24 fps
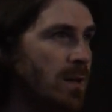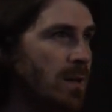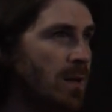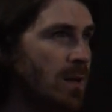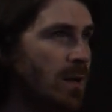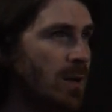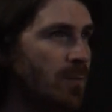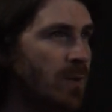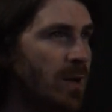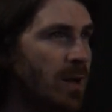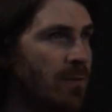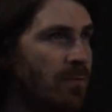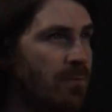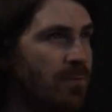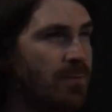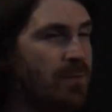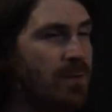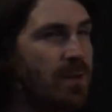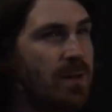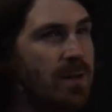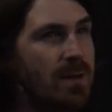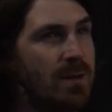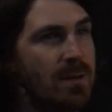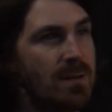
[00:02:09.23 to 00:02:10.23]
And we have
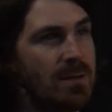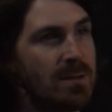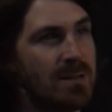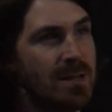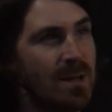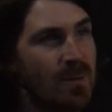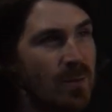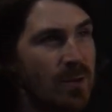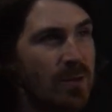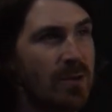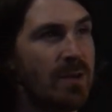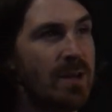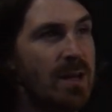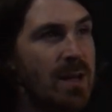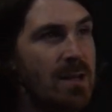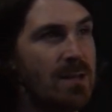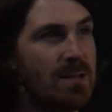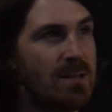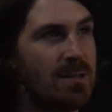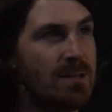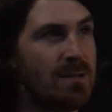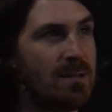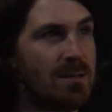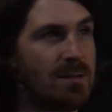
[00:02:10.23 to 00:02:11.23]
similar
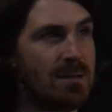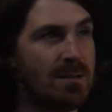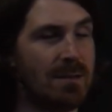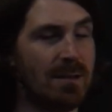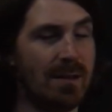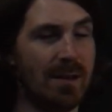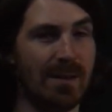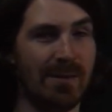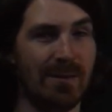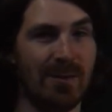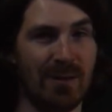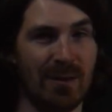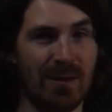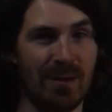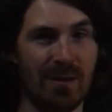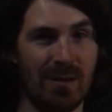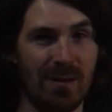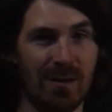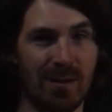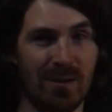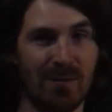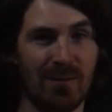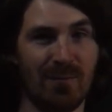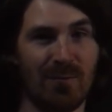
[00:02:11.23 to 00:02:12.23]
cases in
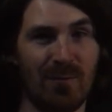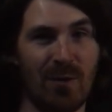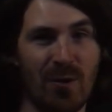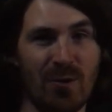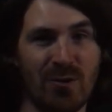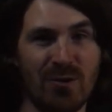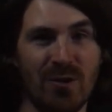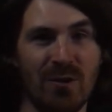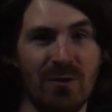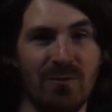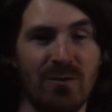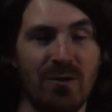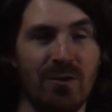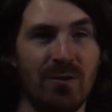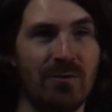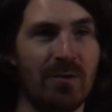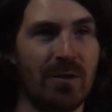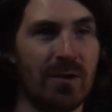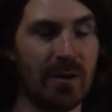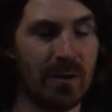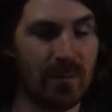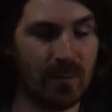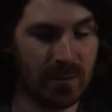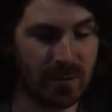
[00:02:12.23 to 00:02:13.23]
the function of two
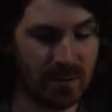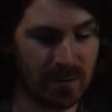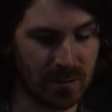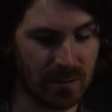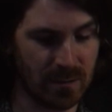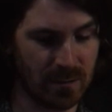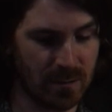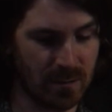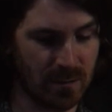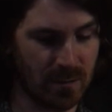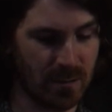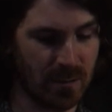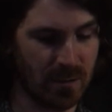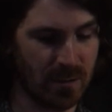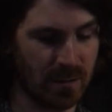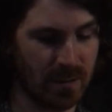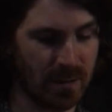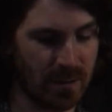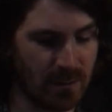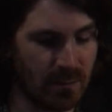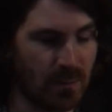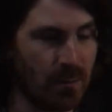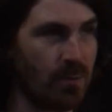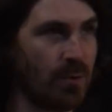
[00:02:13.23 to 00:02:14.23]
variables, and
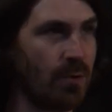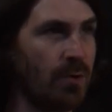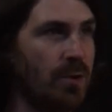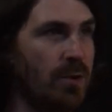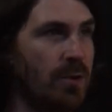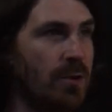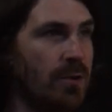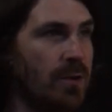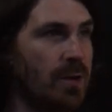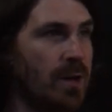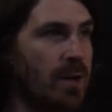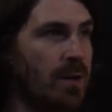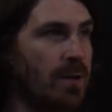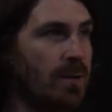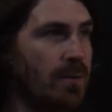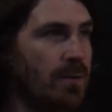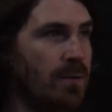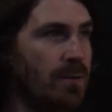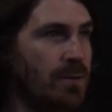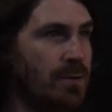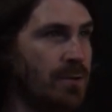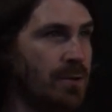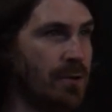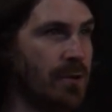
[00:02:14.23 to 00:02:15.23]
that's what we're going to look at
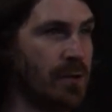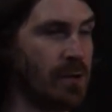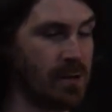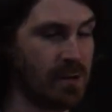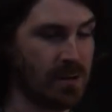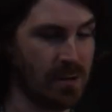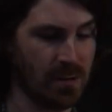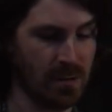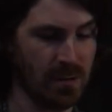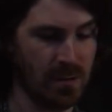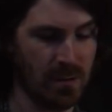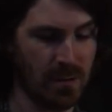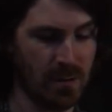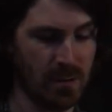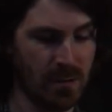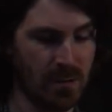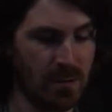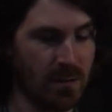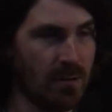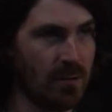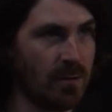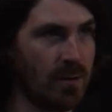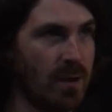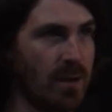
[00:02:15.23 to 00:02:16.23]
now.
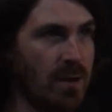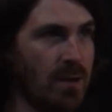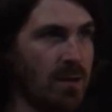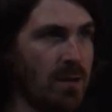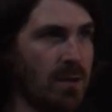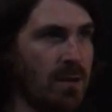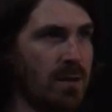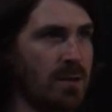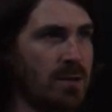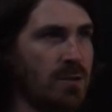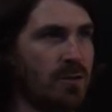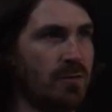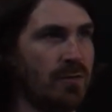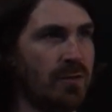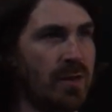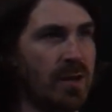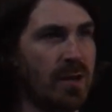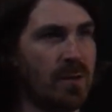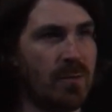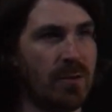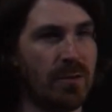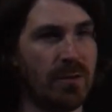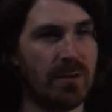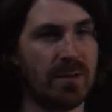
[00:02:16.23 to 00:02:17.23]
Okay, so if we think
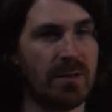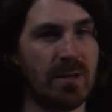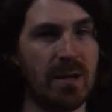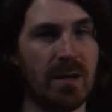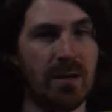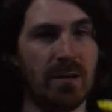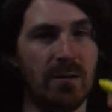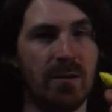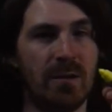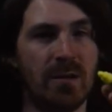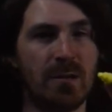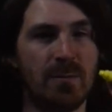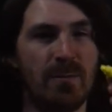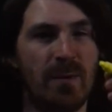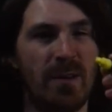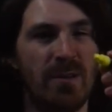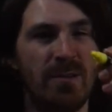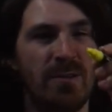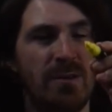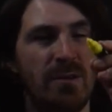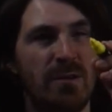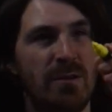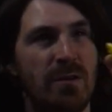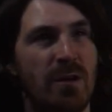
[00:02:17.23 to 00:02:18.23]
about the Taylor
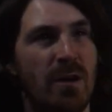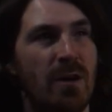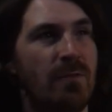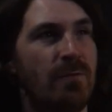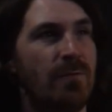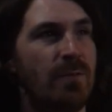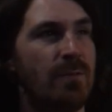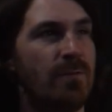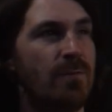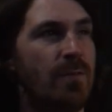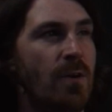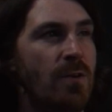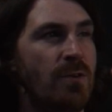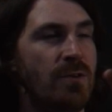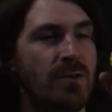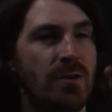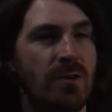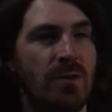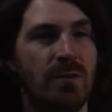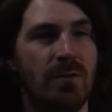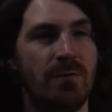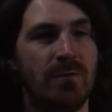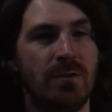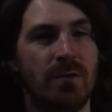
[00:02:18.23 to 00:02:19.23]
expansion of the
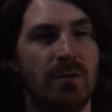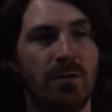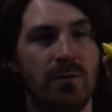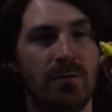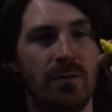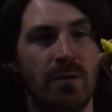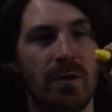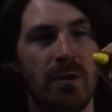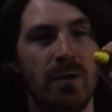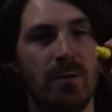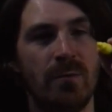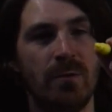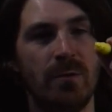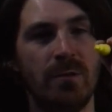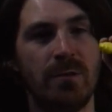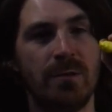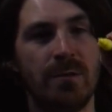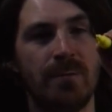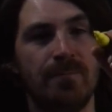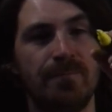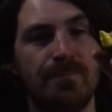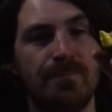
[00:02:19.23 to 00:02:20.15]
function of two variables,